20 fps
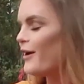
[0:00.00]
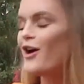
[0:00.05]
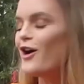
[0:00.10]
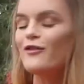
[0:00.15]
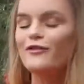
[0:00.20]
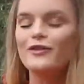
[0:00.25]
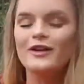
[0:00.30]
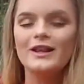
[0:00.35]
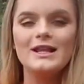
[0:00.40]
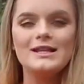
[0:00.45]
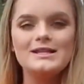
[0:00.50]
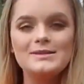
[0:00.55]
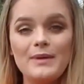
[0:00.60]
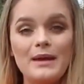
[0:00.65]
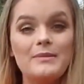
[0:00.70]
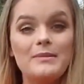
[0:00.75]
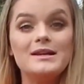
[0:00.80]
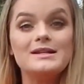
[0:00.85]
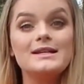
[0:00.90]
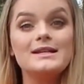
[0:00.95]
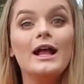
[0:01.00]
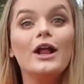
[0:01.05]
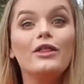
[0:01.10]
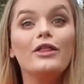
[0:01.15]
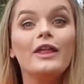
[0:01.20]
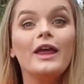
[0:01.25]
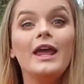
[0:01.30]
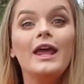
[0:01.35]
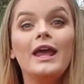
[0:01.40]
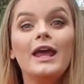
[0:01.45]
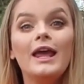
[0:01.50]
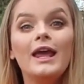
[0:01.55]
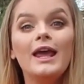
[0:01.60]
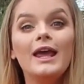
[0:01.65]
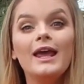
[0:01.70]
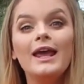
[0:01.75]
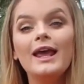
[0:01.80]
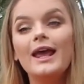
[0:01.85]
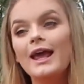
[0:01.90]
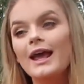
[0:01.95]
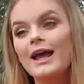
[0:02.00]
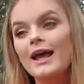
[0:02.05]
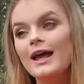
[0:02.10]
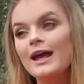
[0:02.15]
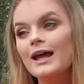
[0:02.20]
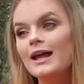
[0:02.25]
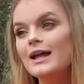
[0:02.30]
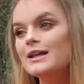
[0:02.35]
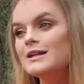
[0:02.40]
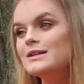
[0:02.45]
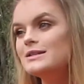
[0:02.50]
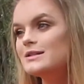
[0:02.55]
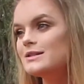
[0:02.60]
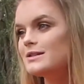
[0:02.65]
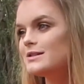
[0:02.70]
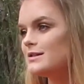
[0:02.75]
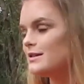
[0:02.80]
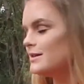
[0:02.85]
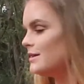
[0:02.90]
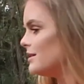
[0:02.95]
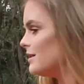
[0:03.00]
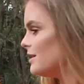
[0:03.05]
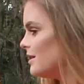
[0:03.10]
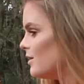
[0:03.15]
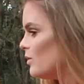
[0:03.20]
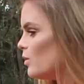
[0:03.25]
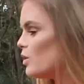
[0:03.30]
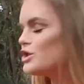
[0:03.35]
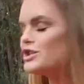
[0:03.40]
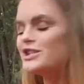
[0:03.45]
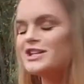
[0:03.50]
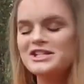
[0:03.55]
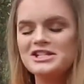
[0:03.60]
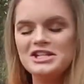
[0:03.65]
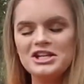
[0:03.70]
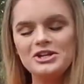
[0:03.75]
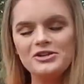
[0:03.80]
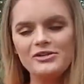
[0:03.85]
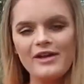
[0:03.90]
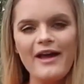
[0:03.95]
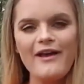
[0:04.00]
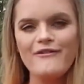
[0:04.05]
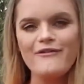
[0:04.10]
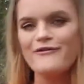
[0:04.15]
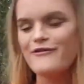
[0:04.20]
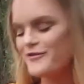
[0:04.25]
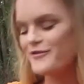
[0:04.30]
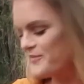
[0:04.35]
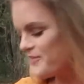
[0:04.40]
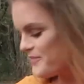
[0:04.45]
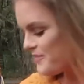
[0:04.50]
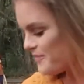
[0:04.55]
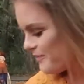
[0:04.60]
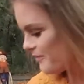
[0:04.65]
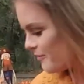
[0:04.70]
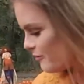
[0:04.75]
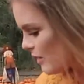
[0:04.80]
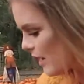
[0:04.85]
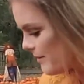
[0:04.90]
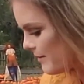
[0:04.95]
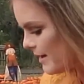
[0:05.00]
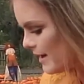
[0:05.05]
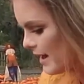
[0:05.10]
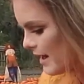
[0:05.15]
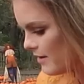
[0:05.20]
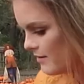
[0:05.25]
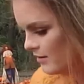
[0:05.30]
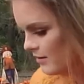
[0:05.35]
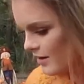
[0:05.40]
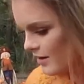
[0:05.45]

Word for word: hopefully this baby is healthy and we'll just continue life. Right, Mila?